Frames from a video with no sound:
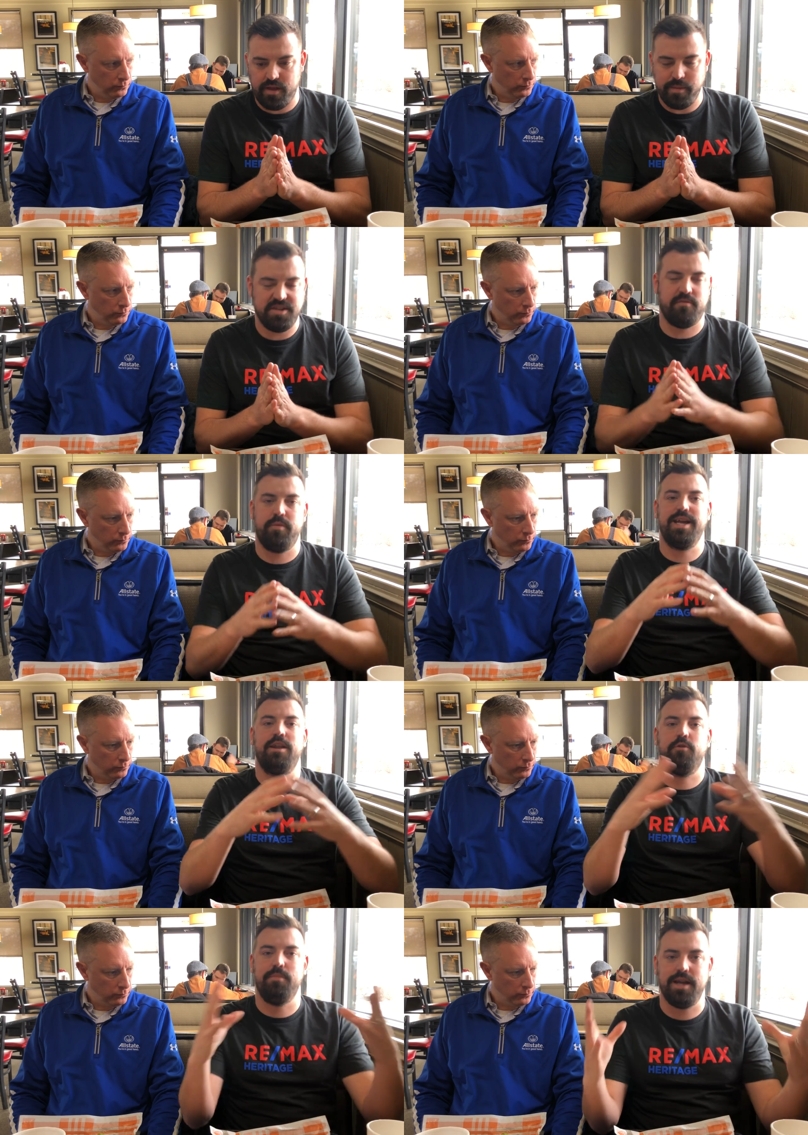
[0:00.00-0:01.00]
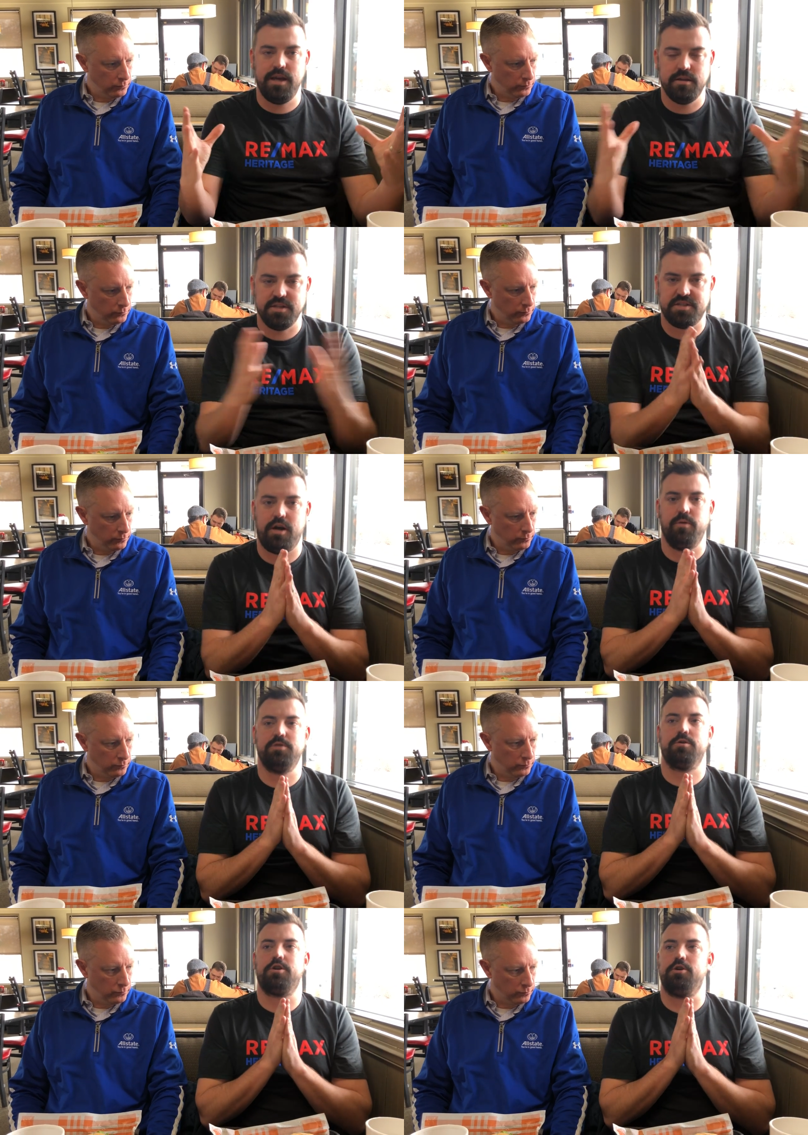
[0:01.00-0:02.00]
Speaker 1: That means everybody getting their money does not
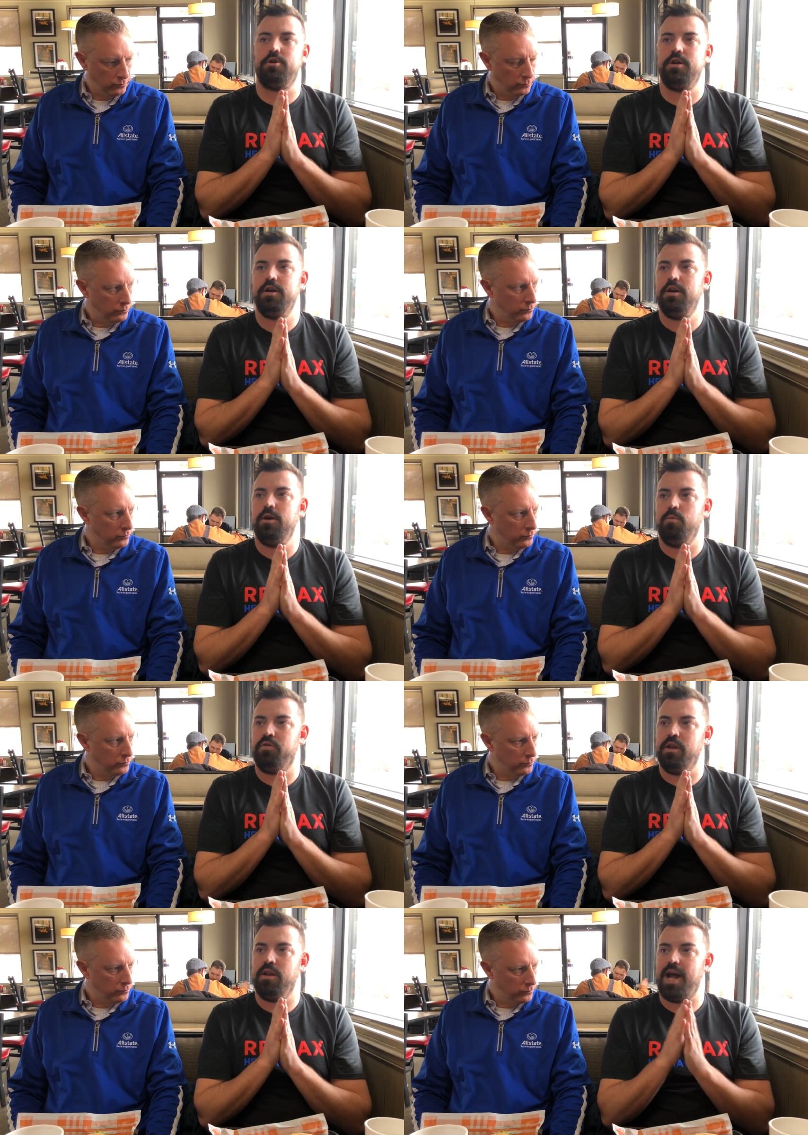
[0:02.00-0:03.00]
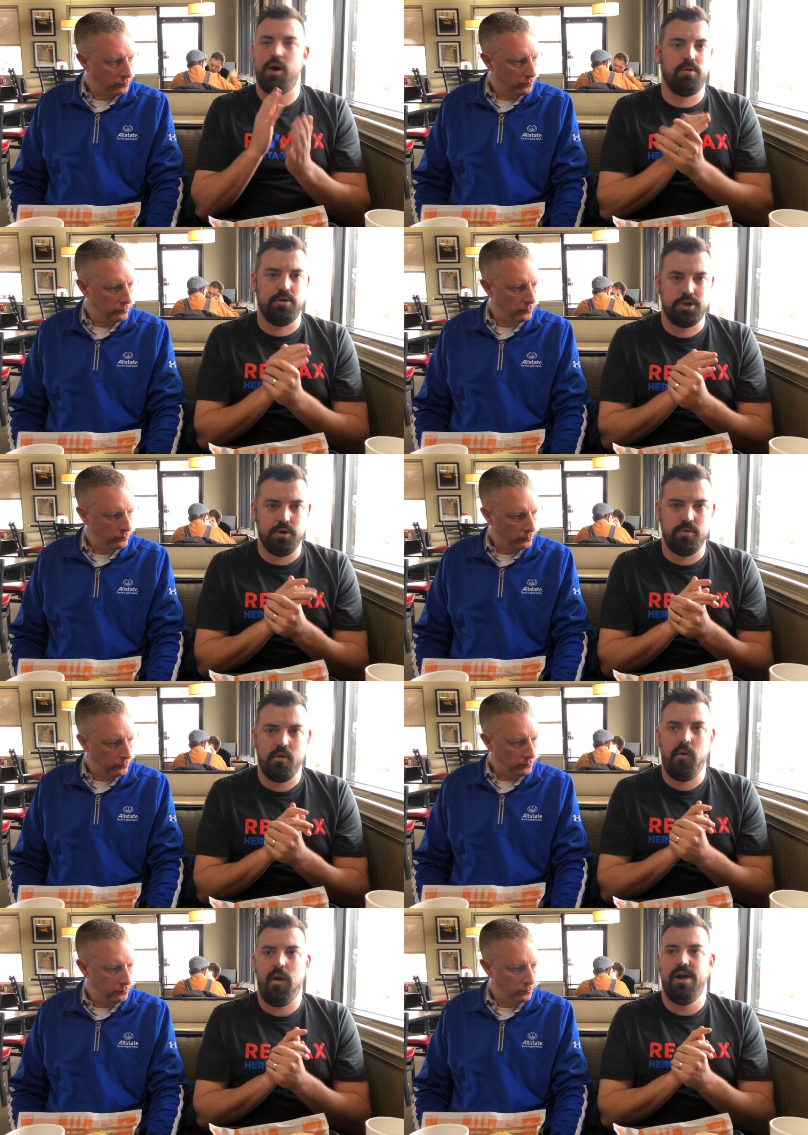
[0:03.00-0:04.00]
always recur within an hour or two.
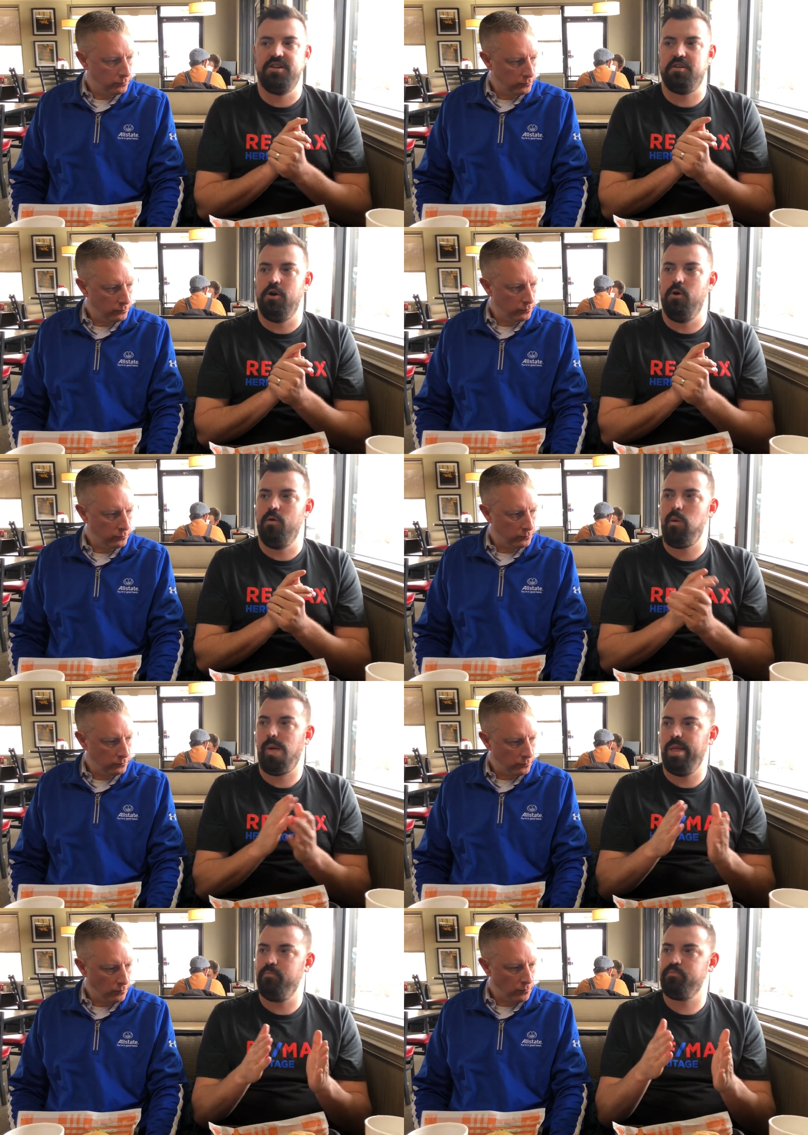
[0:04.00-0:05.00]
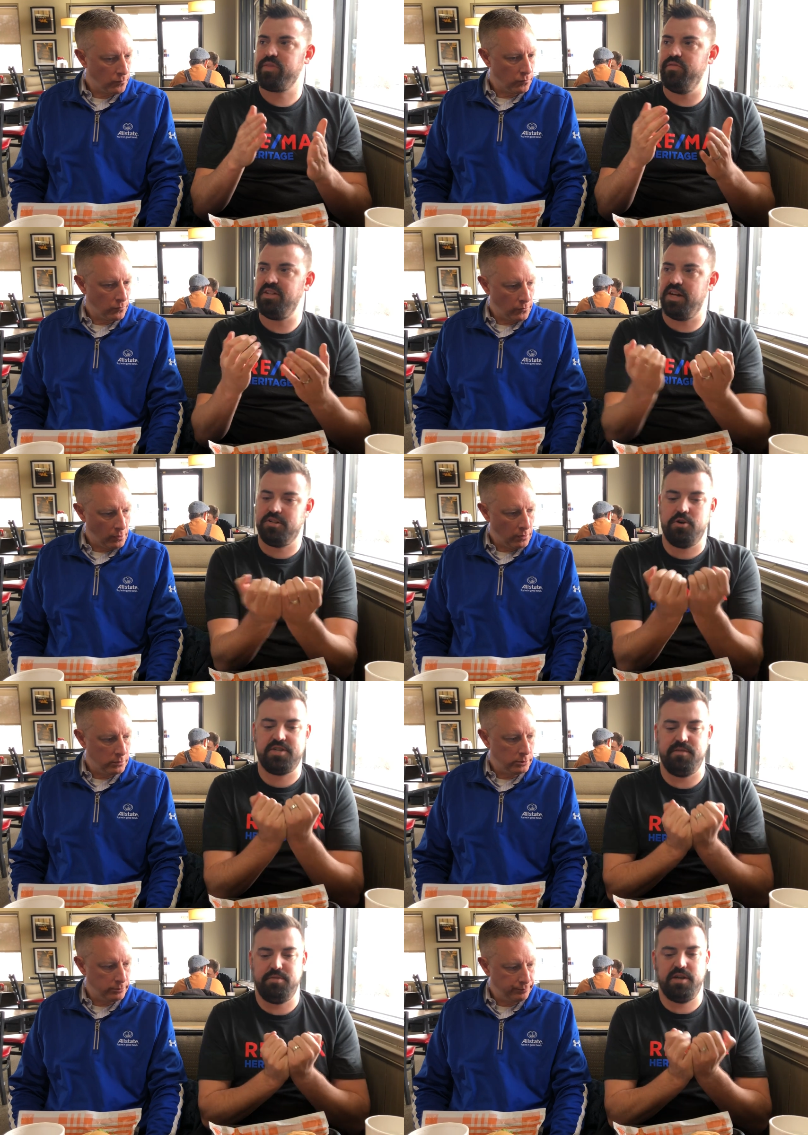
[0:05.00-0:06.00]
So these things are
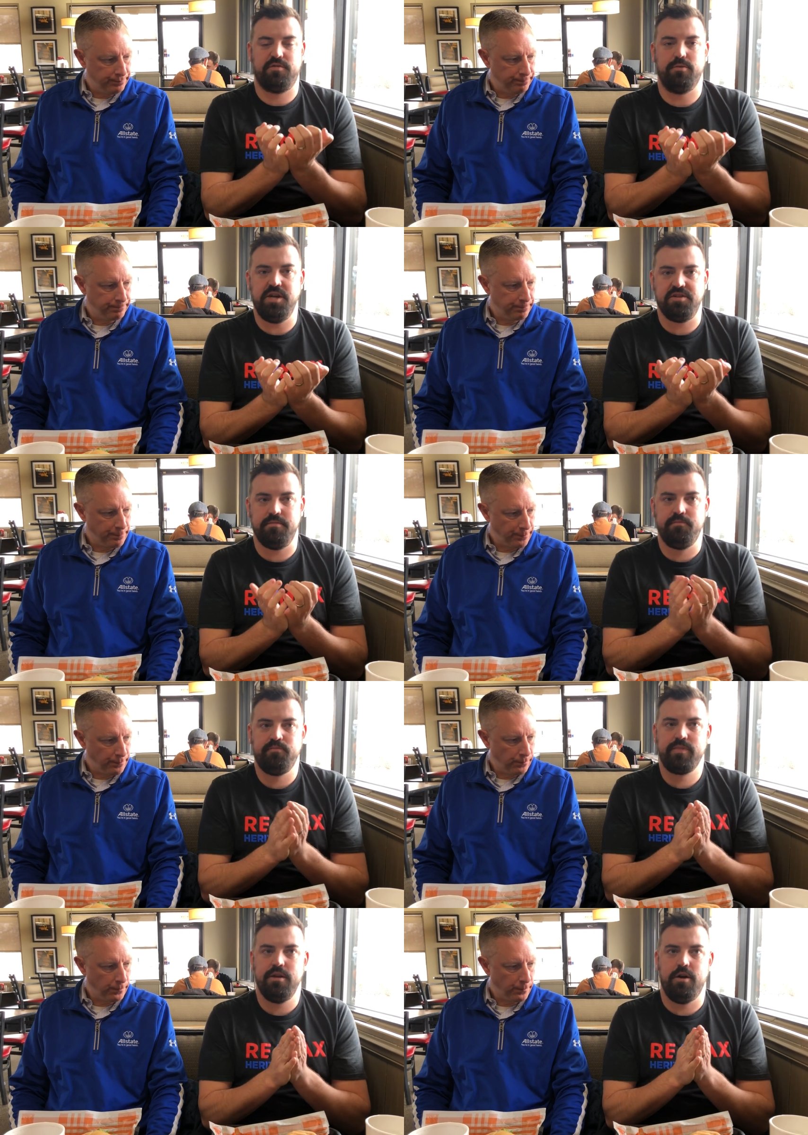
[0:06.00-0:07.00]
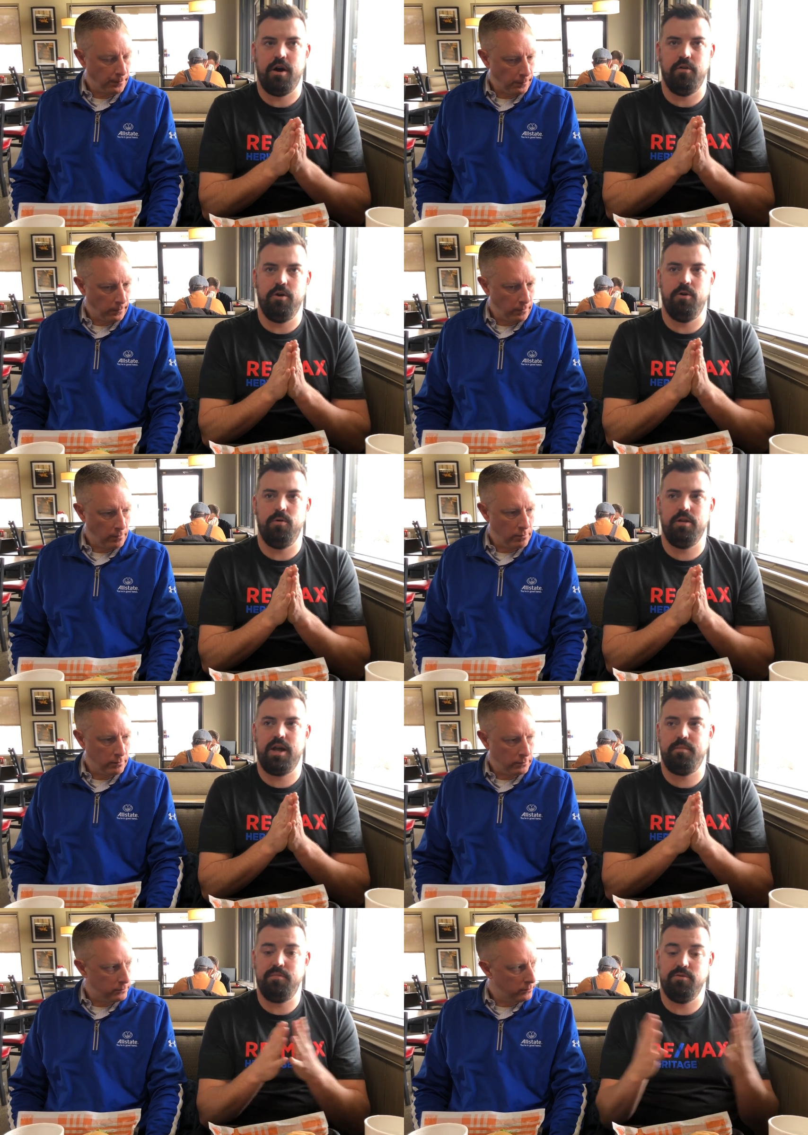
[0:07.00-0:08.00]
set in place for a reason, although a
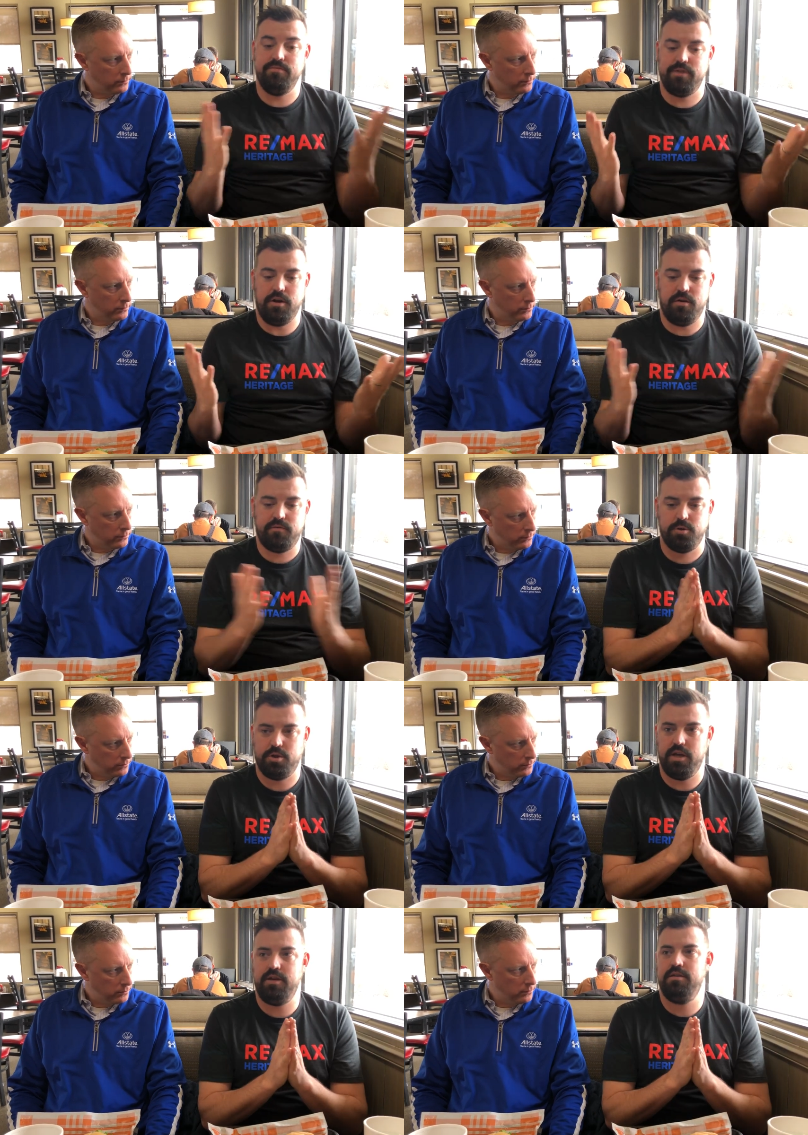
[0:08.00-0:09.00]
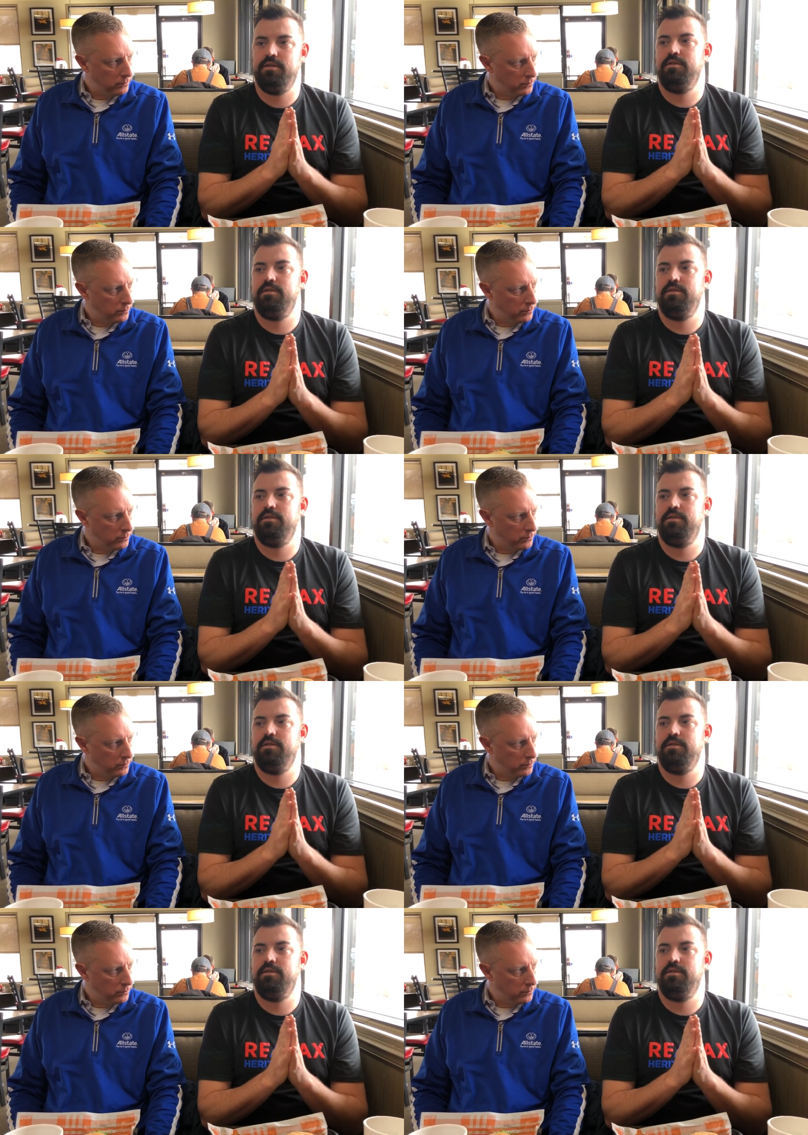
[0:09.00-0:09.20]
lot of people, you know, unfortunately,